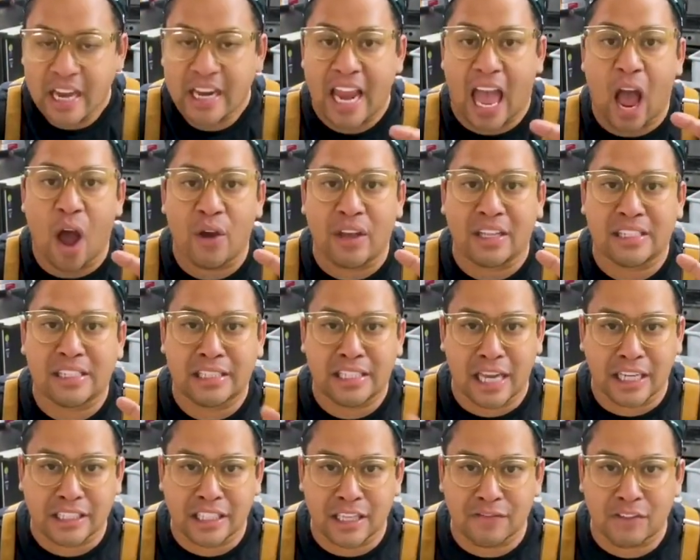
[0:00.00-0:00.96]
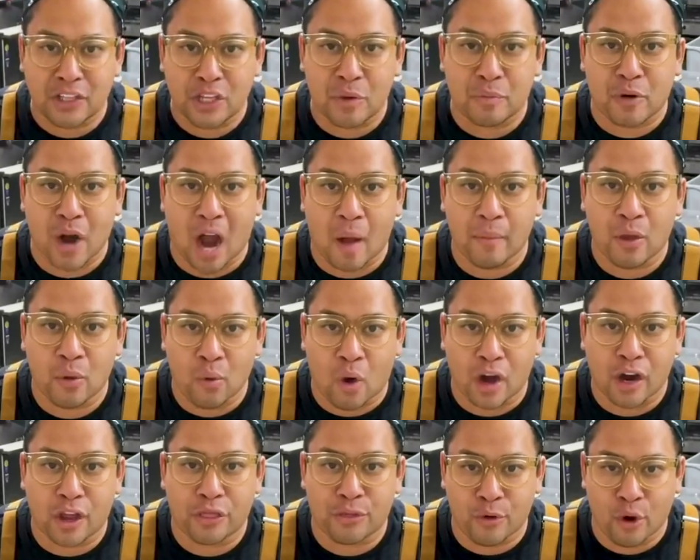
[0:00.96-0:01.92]
Now, instinctively, you probably
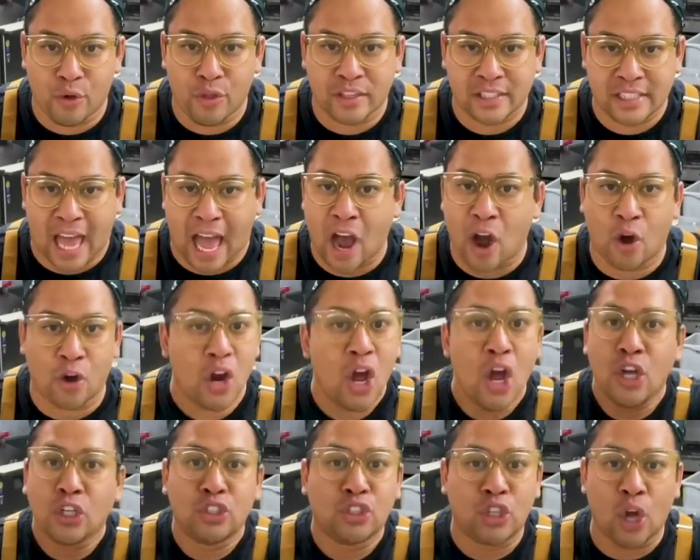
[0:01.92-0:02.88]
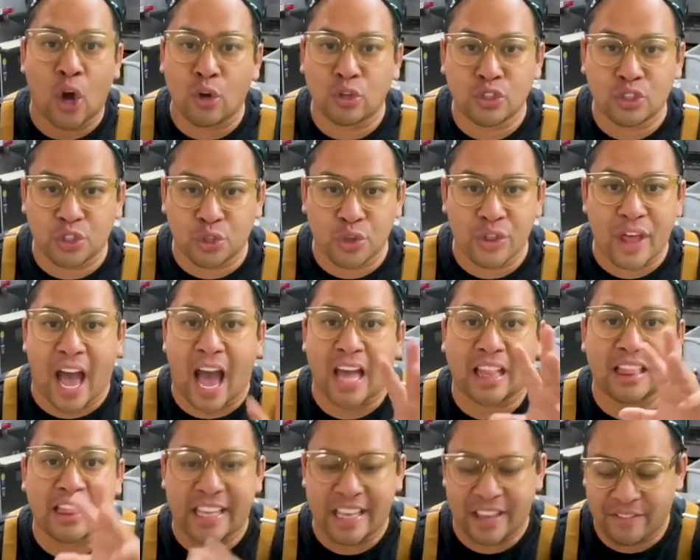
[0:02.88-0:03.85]
want to throw this out. Don't do
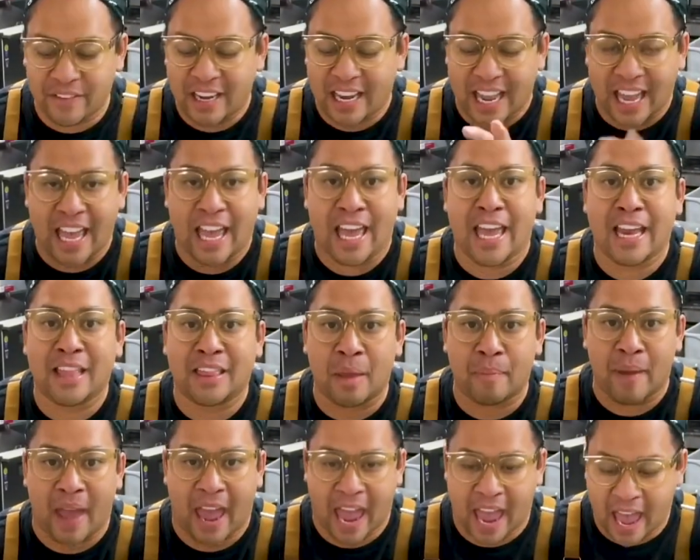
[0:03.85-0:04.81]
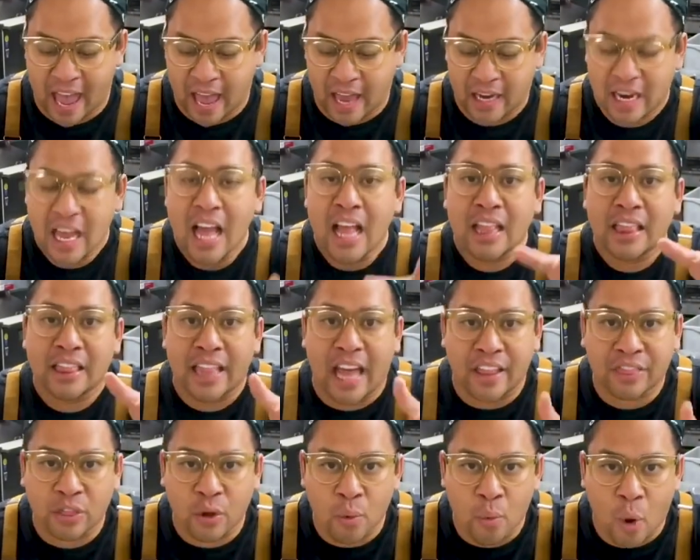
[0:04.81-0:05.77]
that. Leave it in the pan.
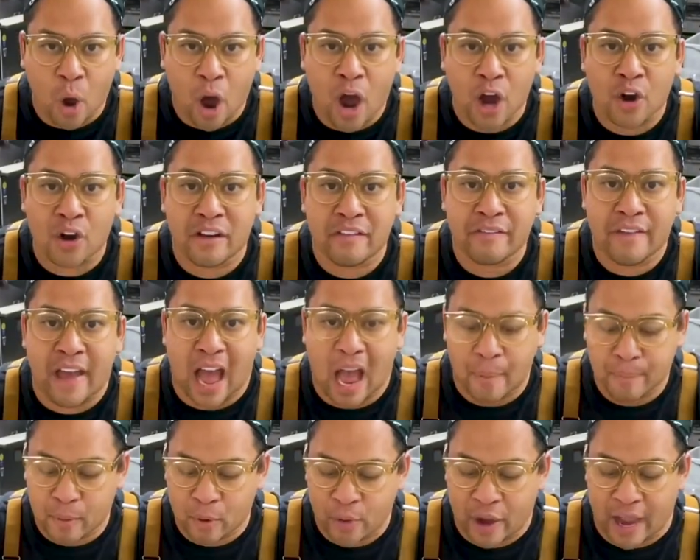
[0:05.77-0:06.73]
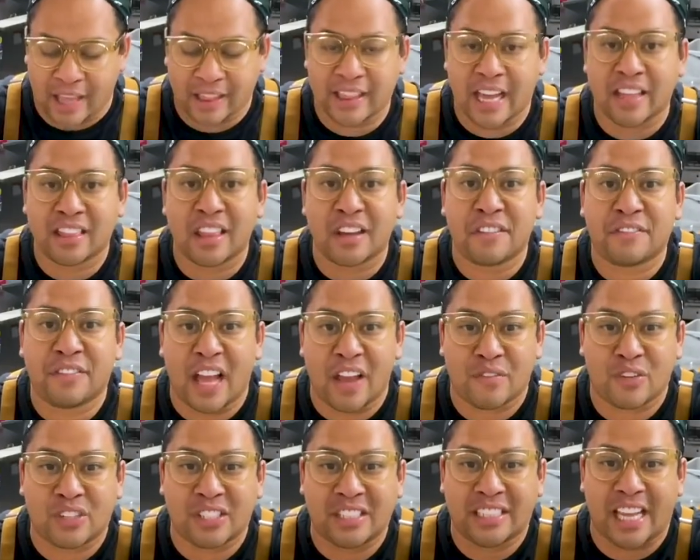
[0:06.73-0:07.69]
Let the water evaporate. Let the
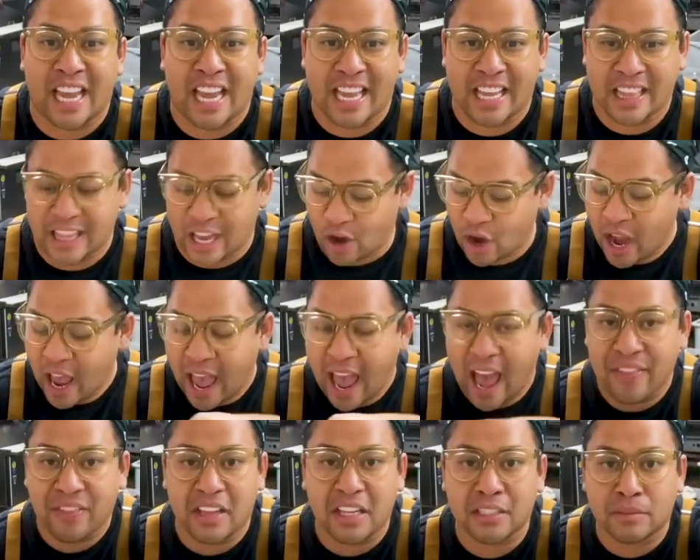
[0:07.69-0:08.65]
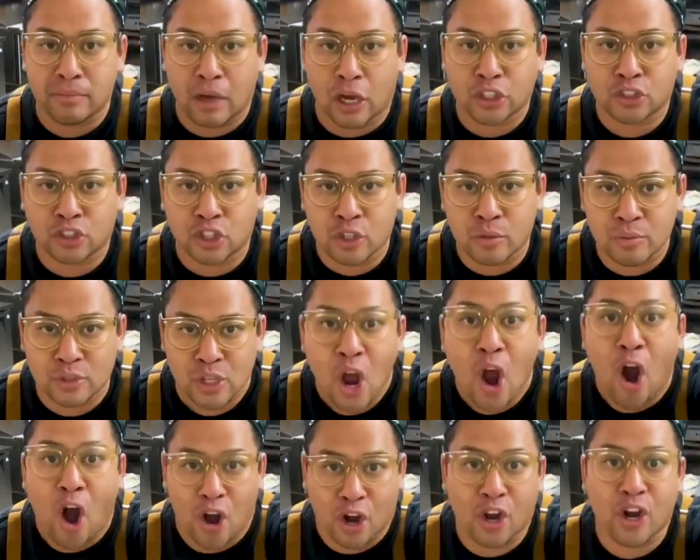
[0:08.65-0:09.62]
flavor stay in there. And these mushrooms
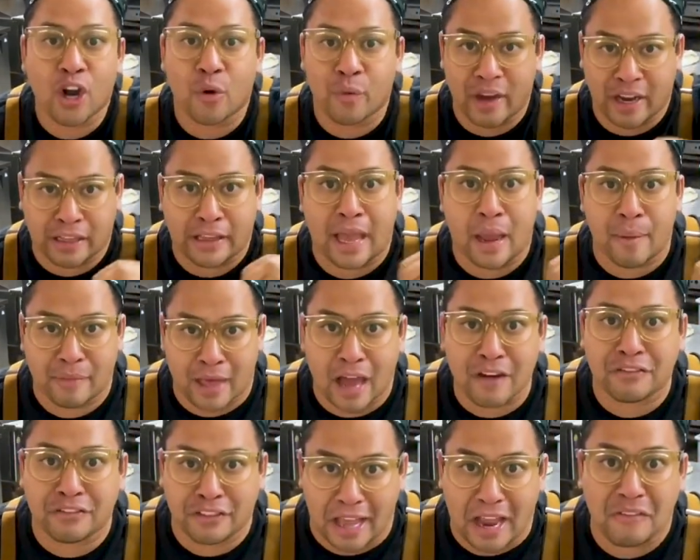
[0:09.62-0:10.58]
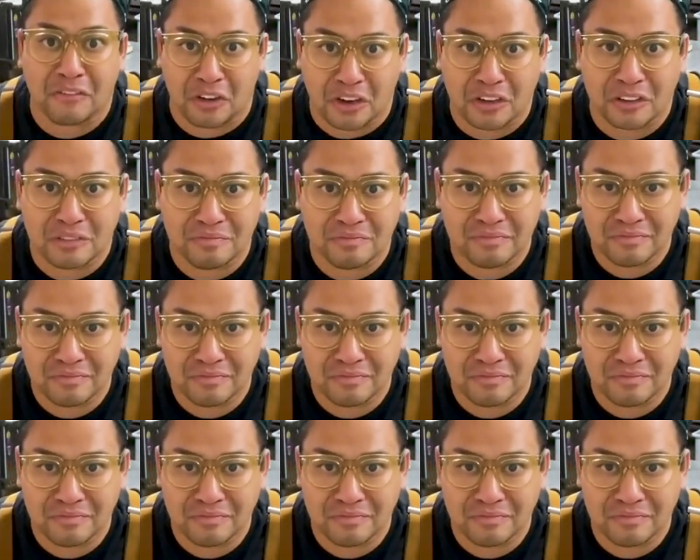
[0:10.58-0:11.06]
are going to reclaim that flavor.